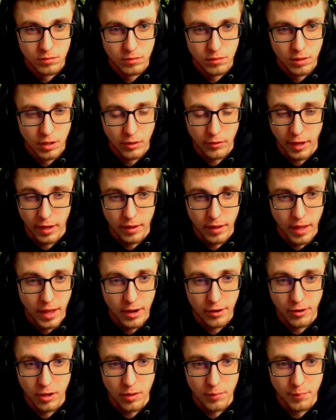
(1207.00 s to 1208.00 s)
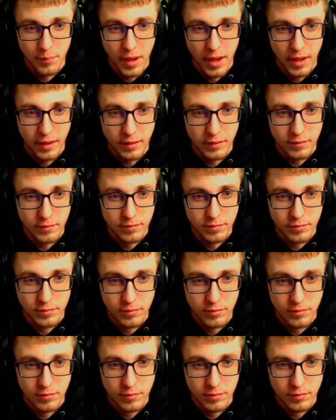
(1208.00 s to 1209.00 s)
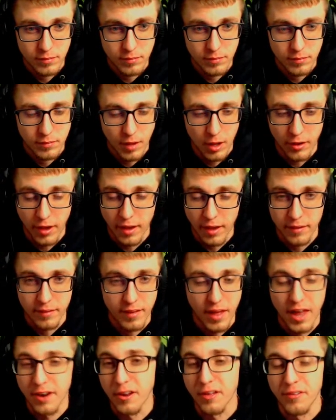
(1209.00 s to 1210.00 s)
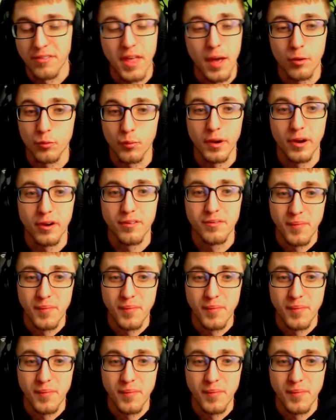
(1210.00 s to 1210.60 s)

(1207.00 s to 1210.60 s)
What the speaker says: Okay, I don't know. Okay, I don't know. That was weird.